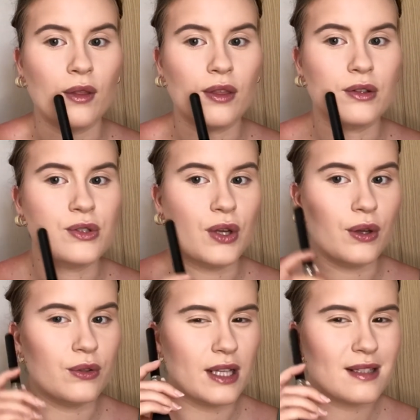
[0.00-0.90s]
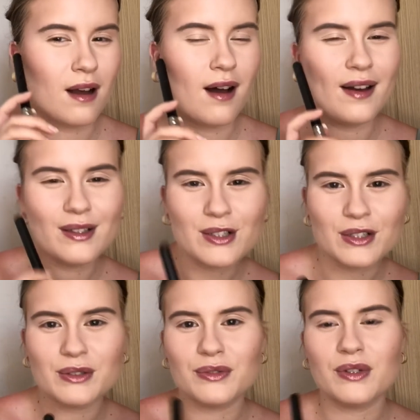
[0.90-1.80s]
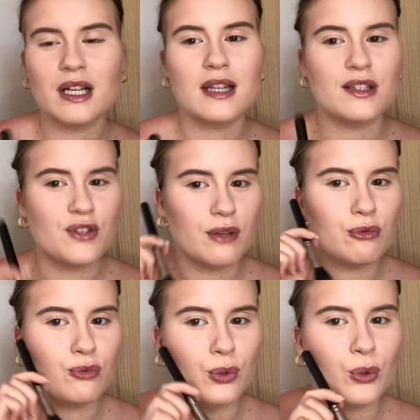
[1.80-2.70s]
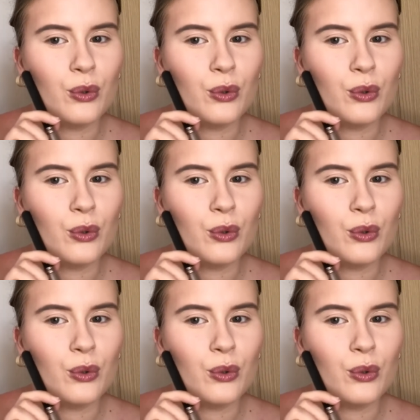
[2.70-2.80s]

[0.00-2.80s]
So that's kind of the general rule,